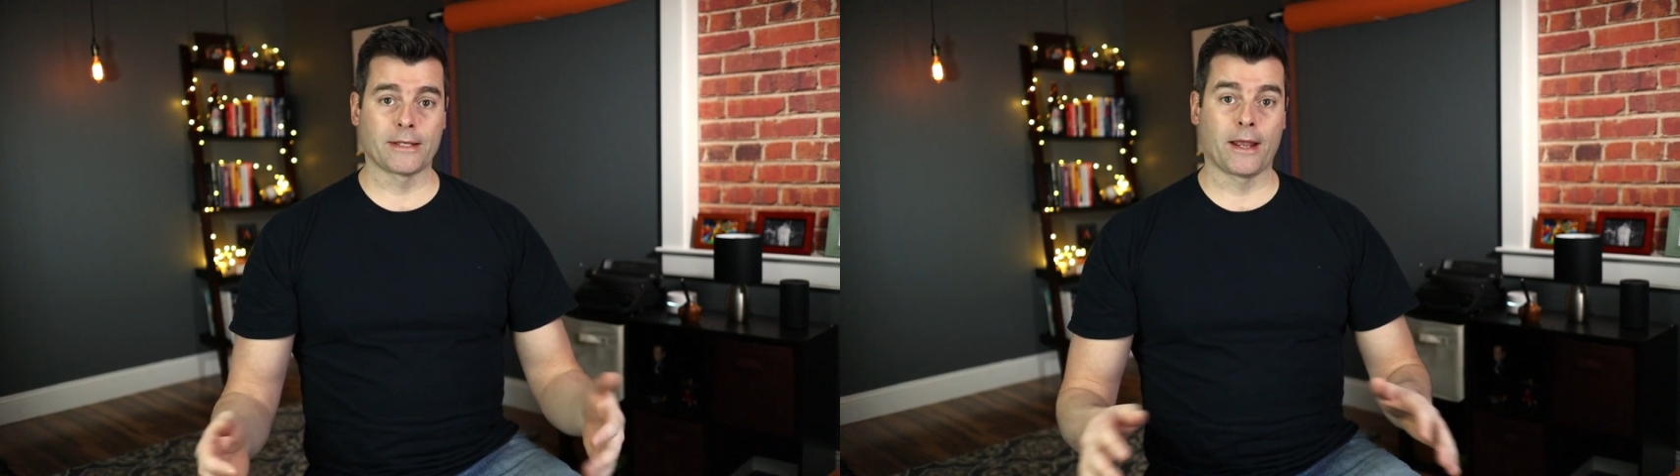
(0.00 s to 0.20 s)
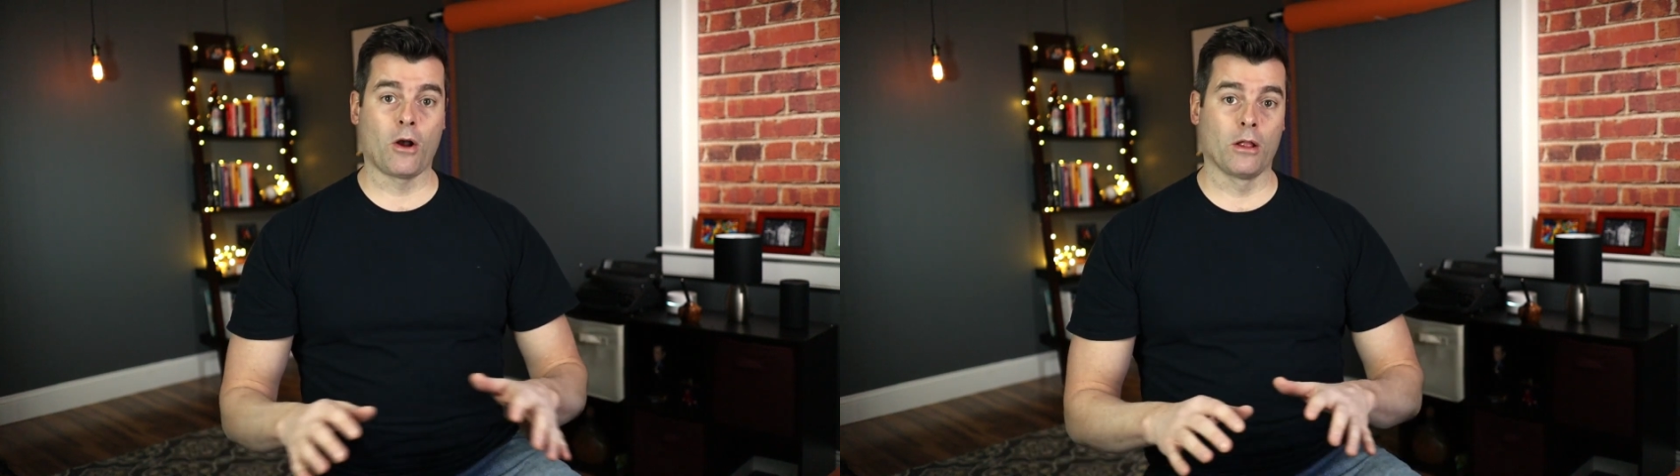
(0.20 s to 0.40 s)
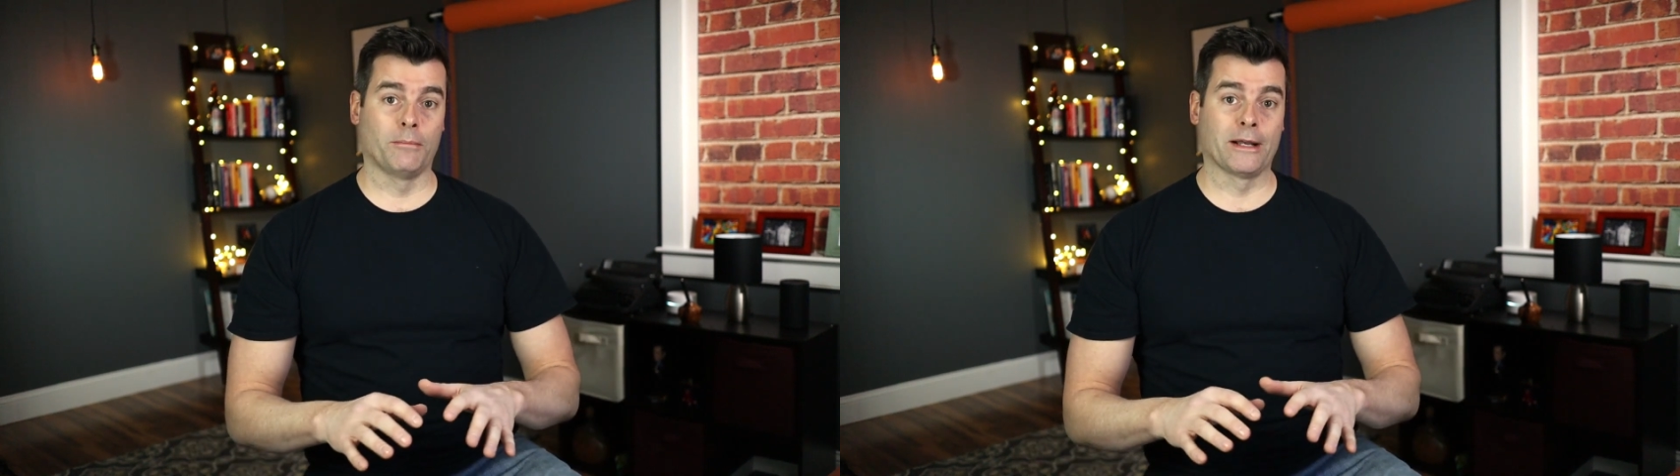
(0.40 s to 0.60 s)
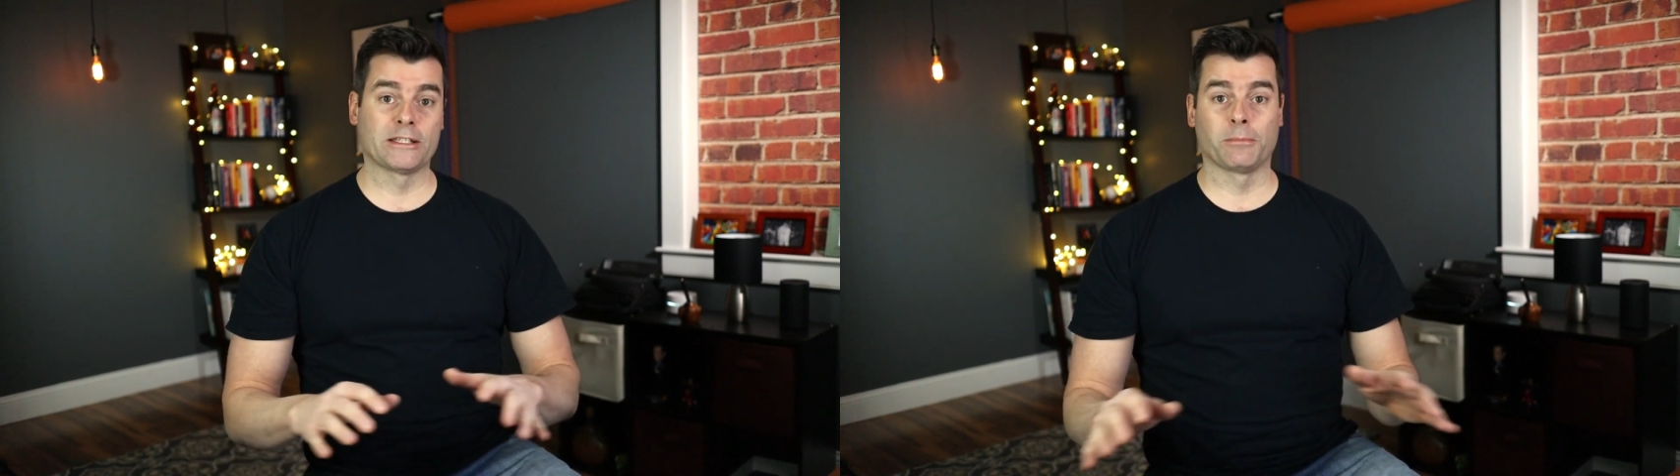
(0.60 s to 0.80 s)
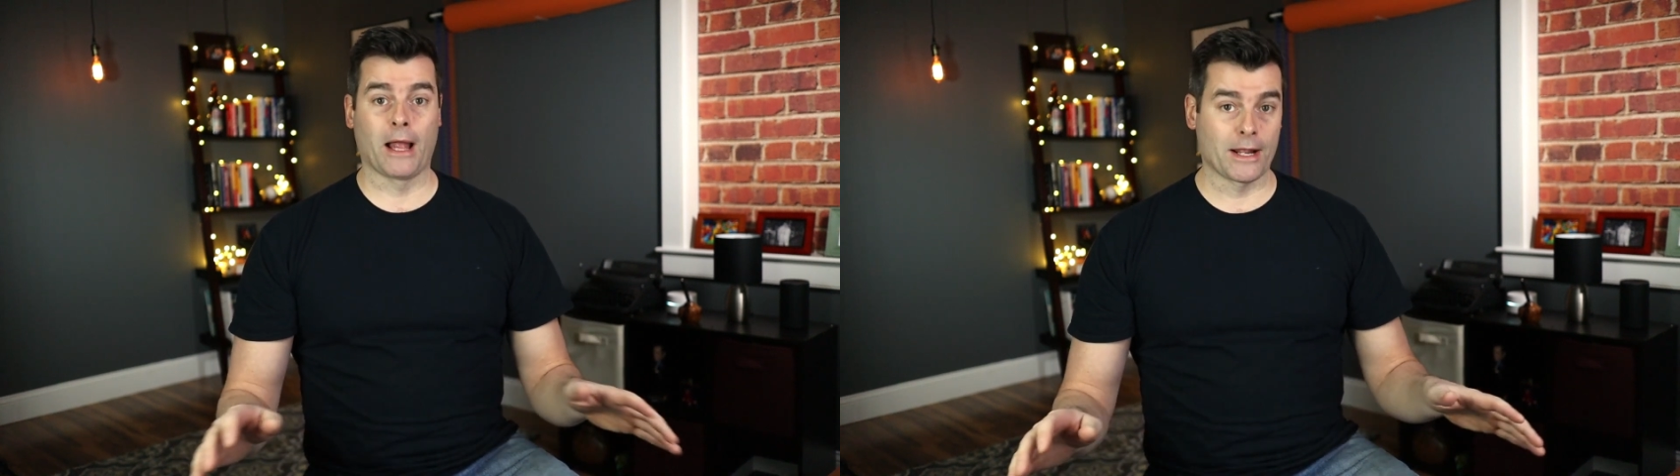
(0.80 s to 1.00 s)
I call it my
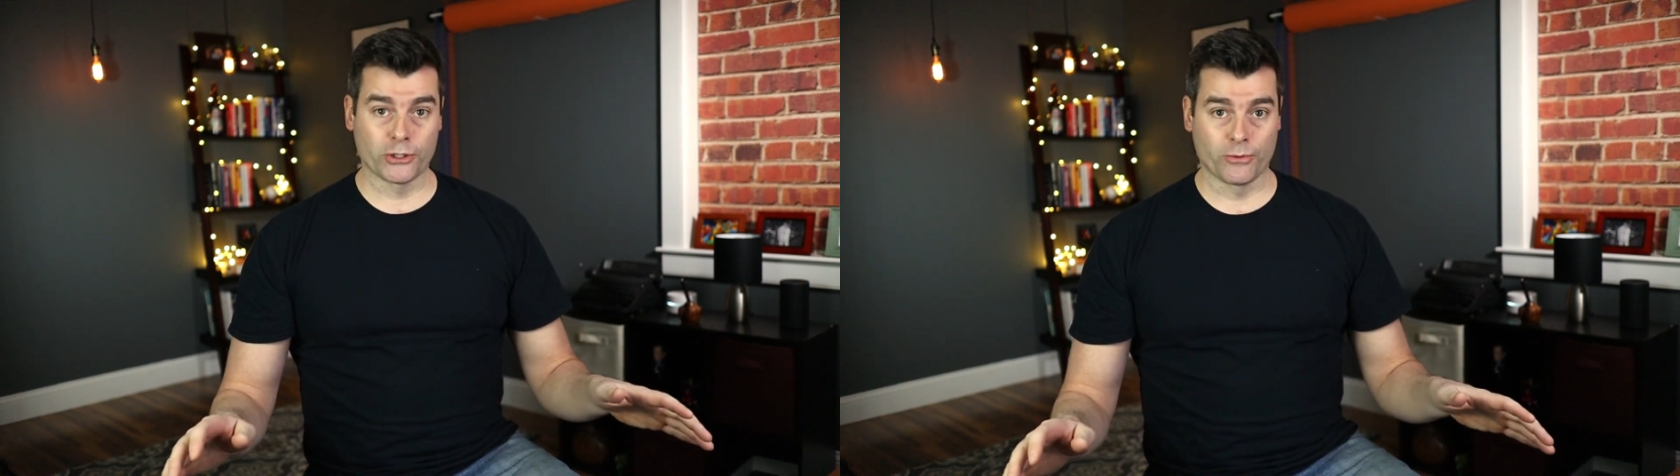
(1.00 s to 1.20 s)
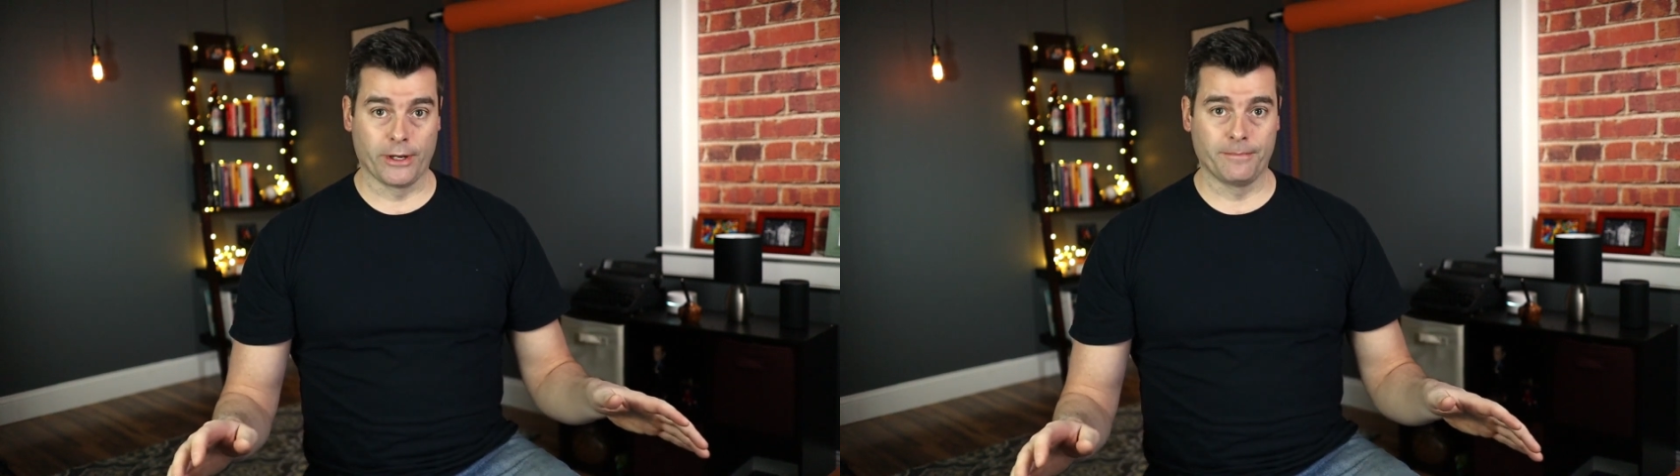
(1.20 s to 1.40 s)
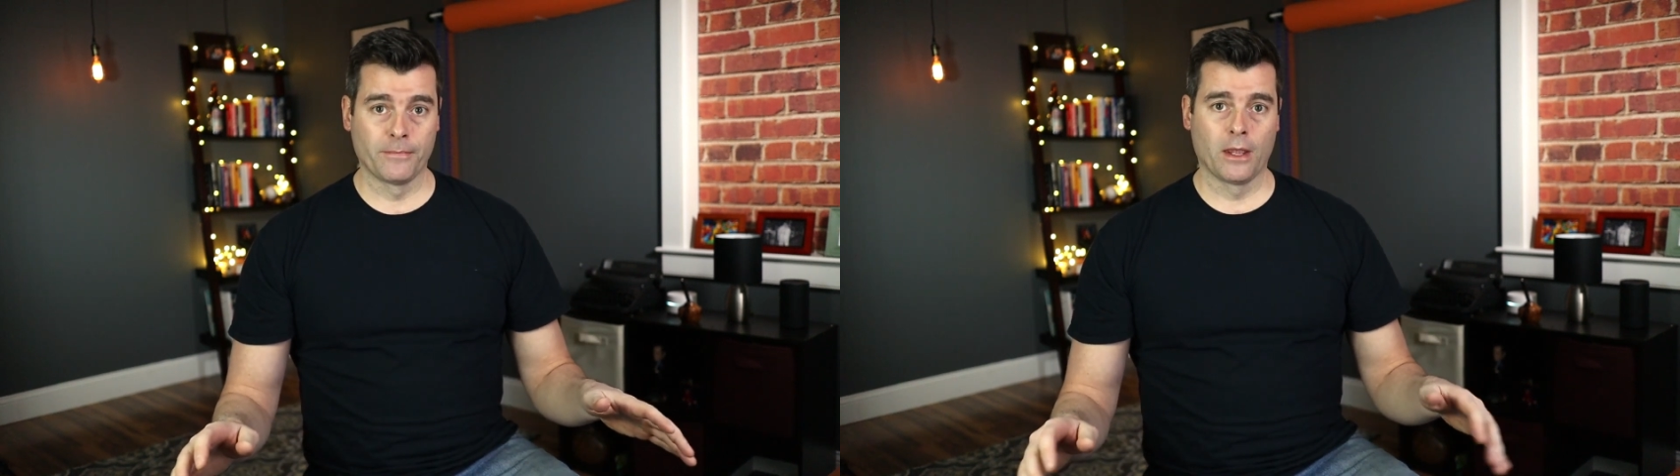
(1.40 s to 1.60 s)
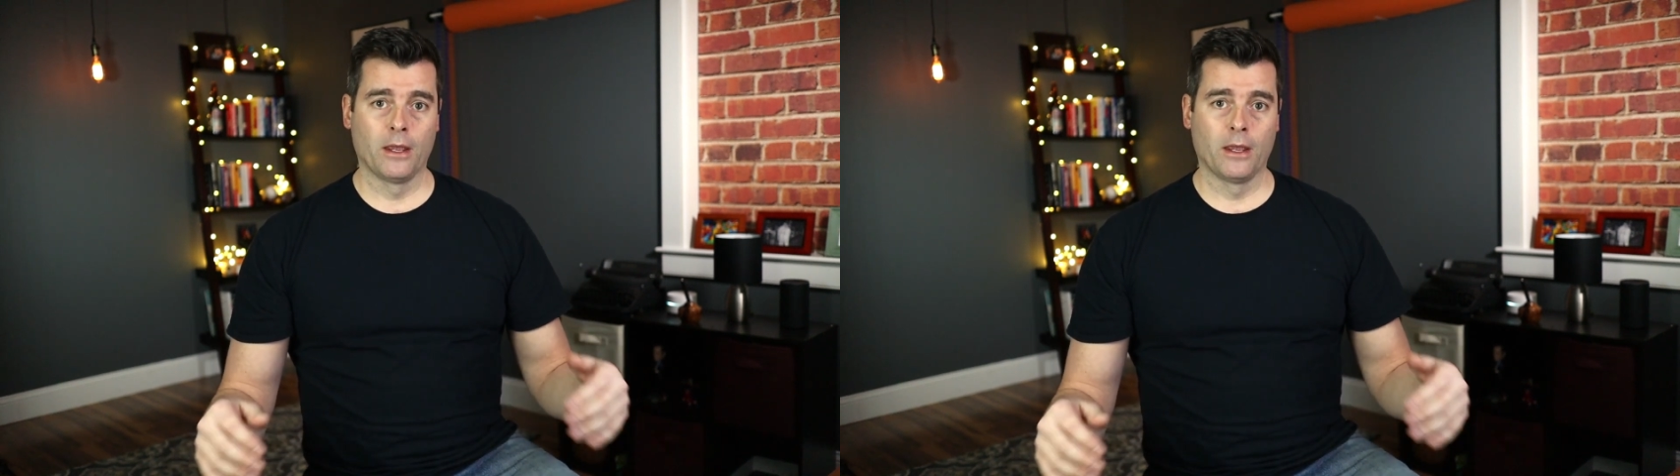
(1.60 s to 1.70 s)
splash screen.